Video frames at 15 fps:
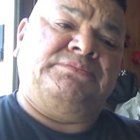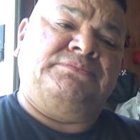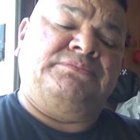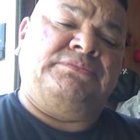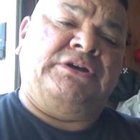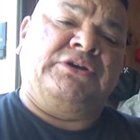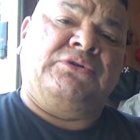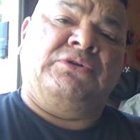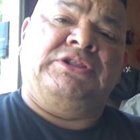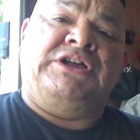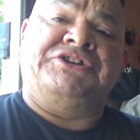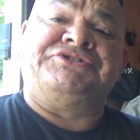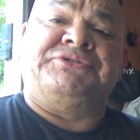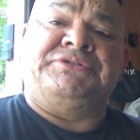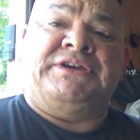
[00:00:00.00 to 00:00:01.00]
My girl
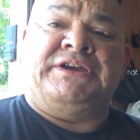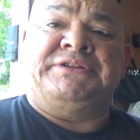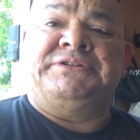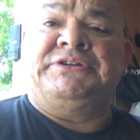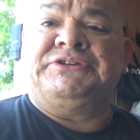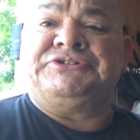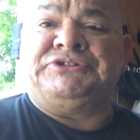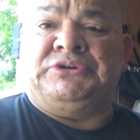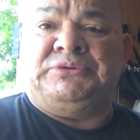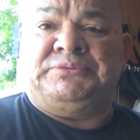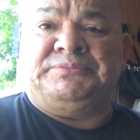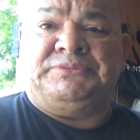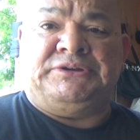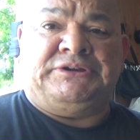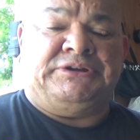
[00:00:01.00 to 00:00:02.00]
lost her dad, so
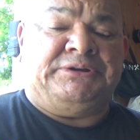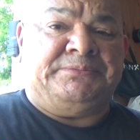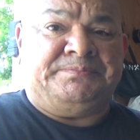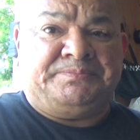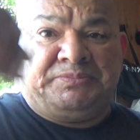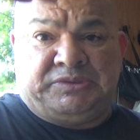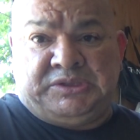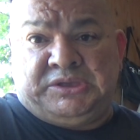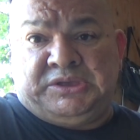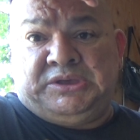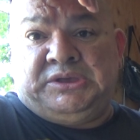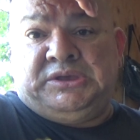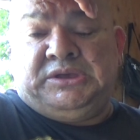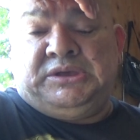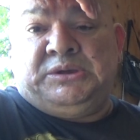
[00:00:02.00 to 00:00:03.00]

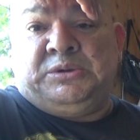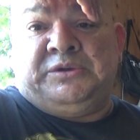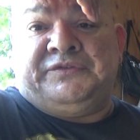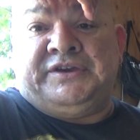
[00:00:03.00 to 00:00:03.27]
we've